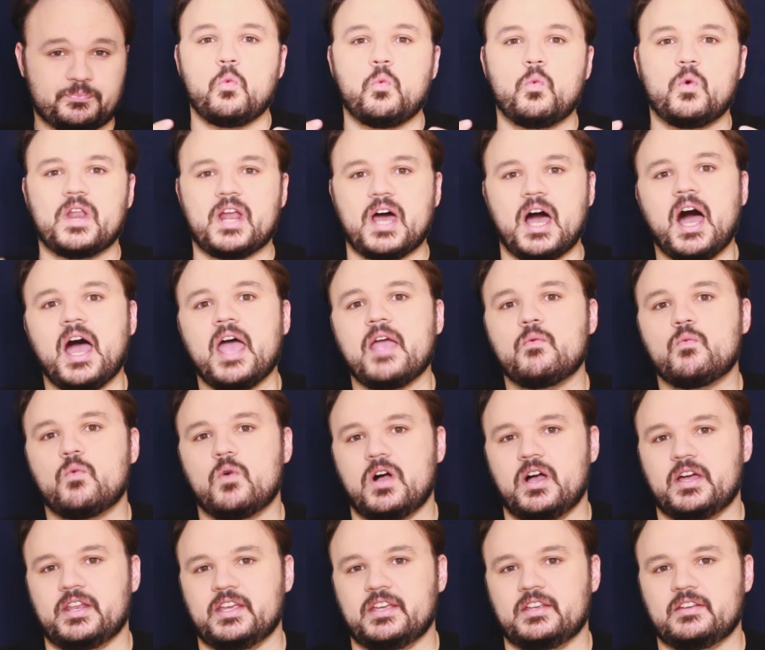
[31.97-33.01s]
What I
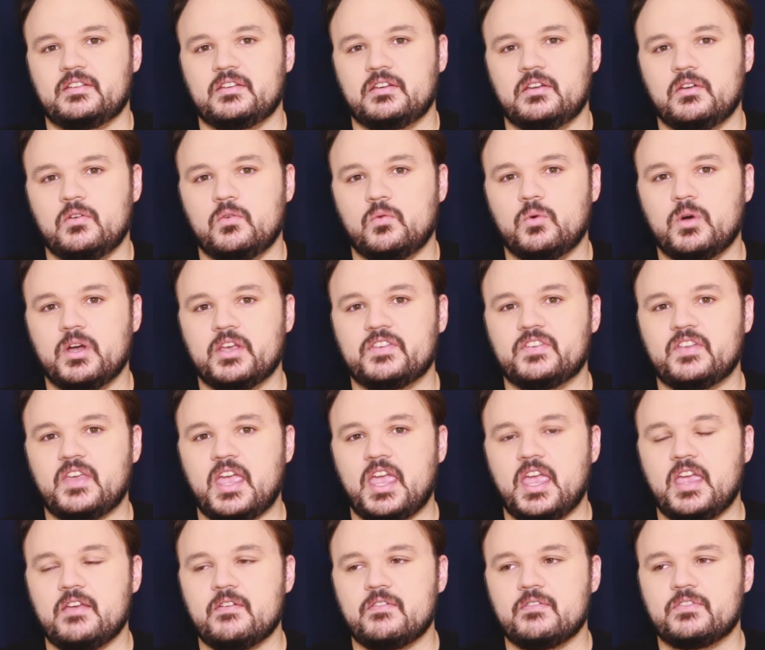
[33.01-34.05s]
wanted was
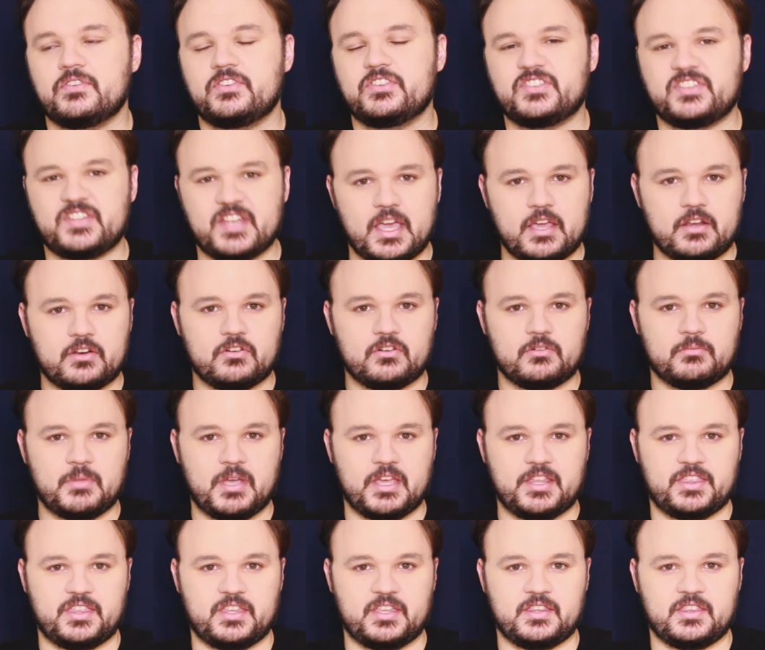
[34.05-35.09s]
a standard
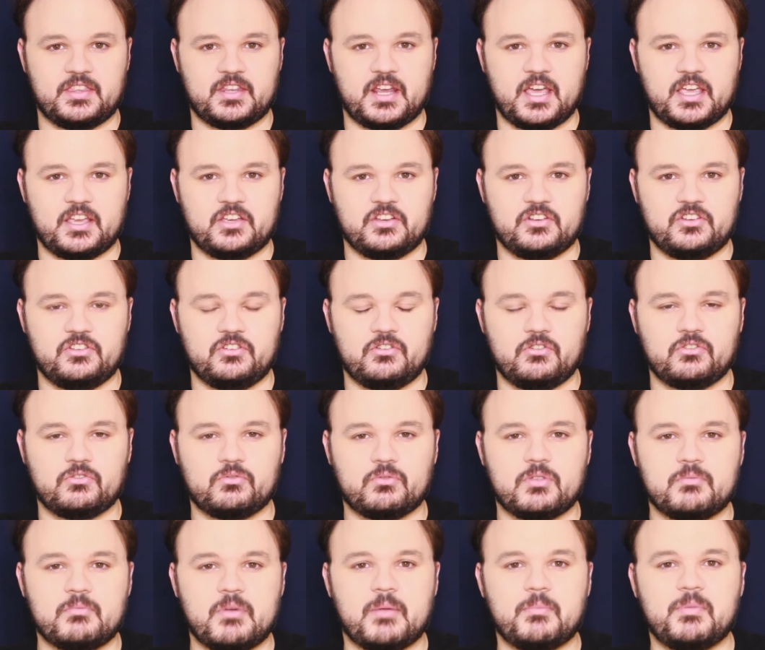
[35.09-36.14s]
method that I could use
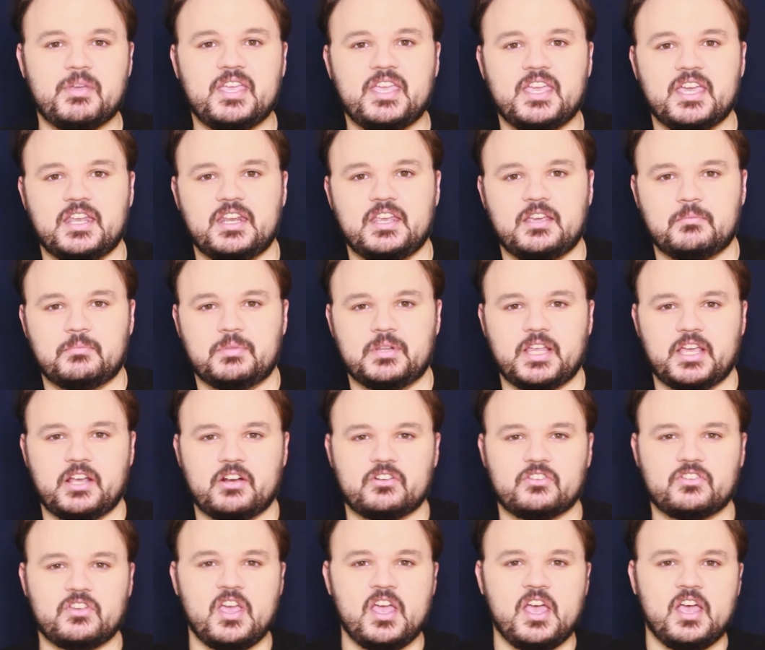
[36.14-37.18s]
with my beginning
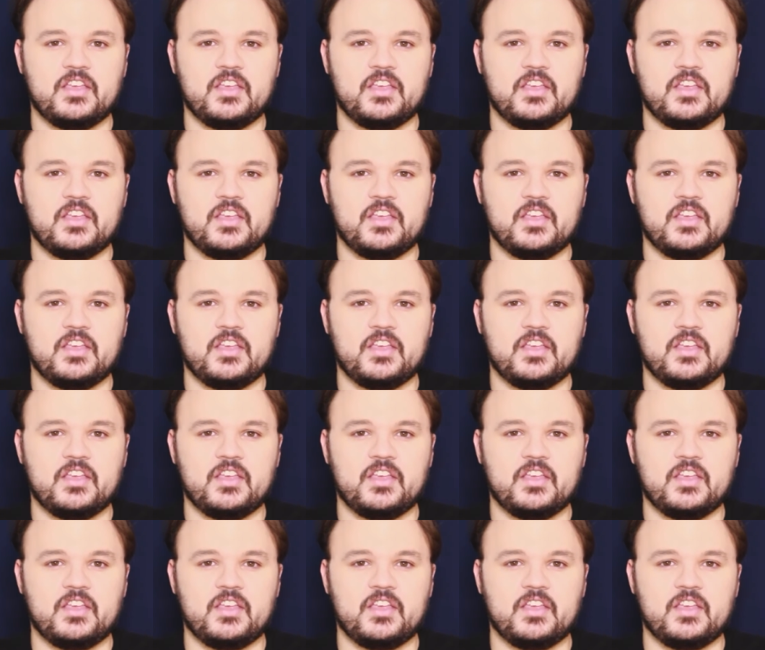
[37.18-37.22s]
players.